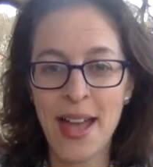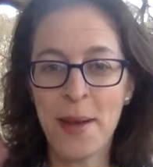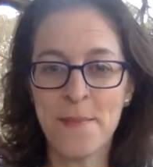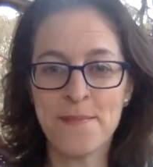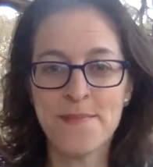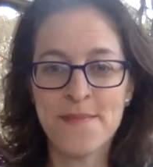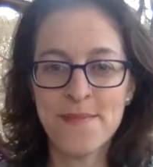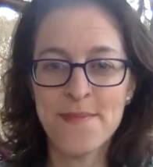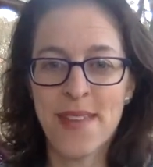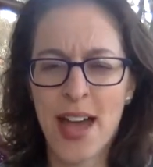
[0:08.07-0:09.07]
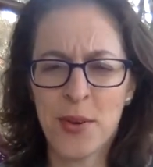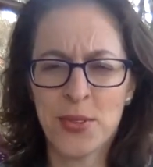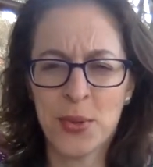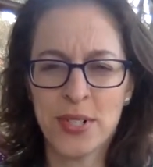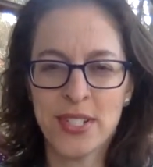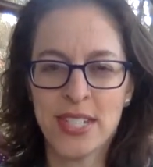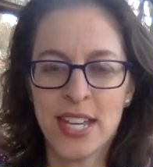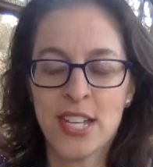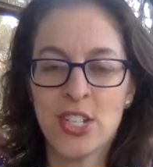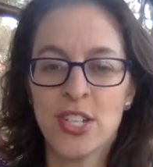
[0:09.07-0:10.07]
am
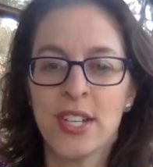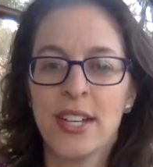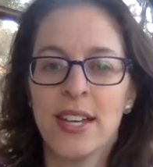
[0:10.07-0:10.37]
outdoors-ish